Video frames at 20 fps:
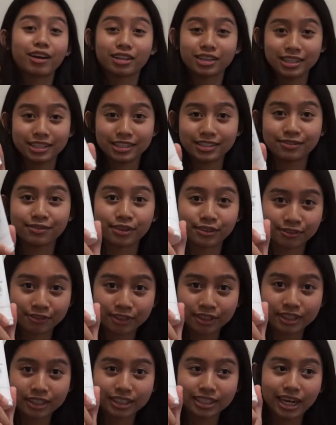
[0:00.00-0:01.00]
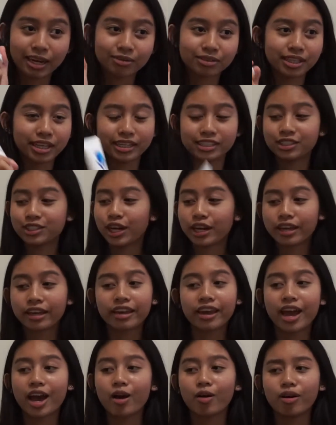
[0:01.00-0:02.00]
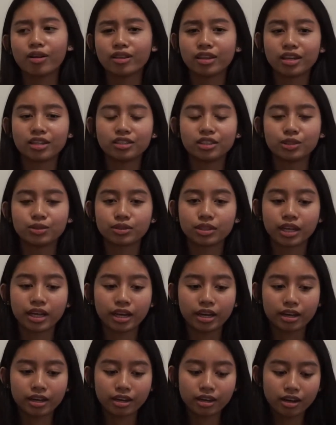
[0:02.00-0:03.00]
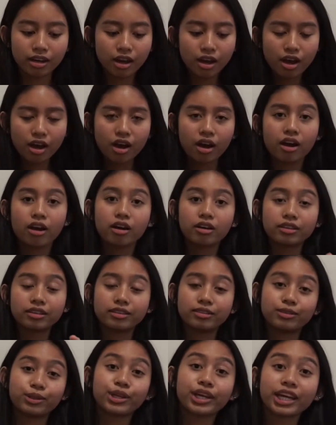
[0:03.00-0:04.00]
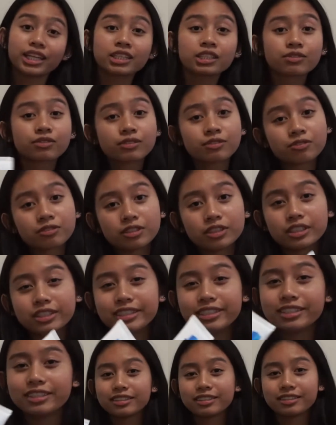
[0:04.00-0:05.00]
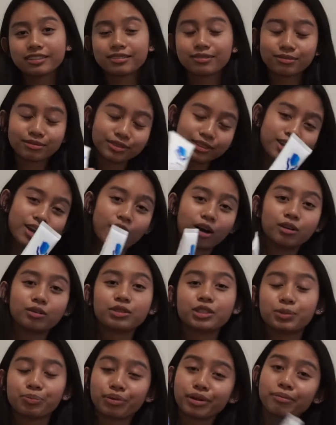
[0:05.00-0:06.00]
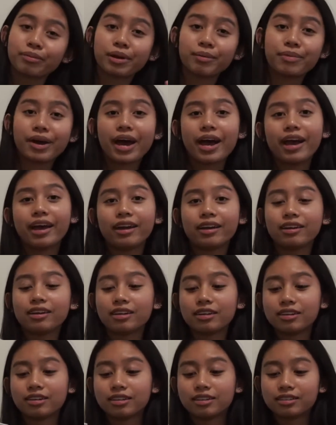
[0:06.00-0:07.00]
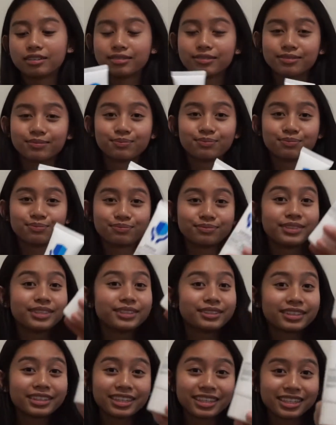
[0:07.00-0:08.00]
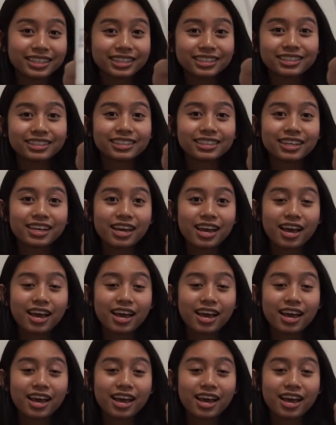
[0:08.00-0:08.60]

got this for free. I was like checking out and then she was like, "You get this for free." You know, she put it in my bag. Here it is.